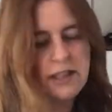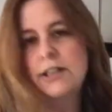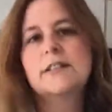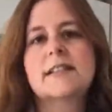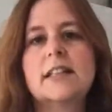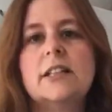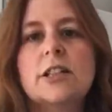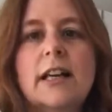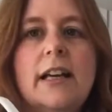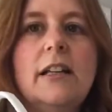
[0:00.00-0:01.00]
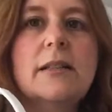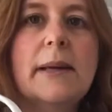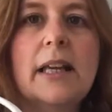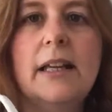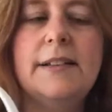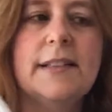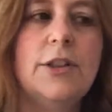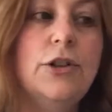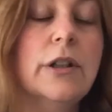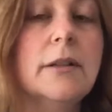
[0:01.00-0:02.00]
to use the KitchenAid to make it easy.
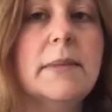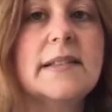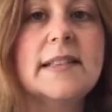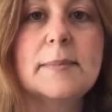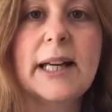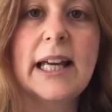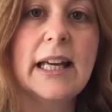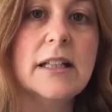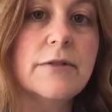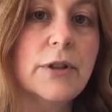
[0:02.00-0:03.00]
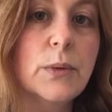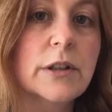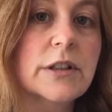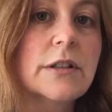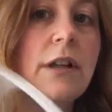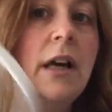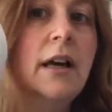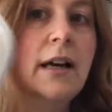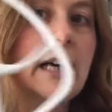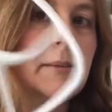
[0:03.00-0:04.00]
You can mix this by hand if you want to,
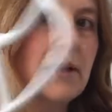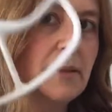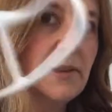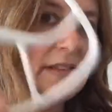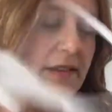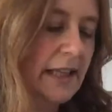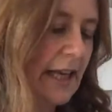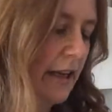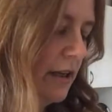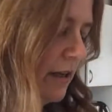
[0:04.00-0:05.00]
and I'm using the cake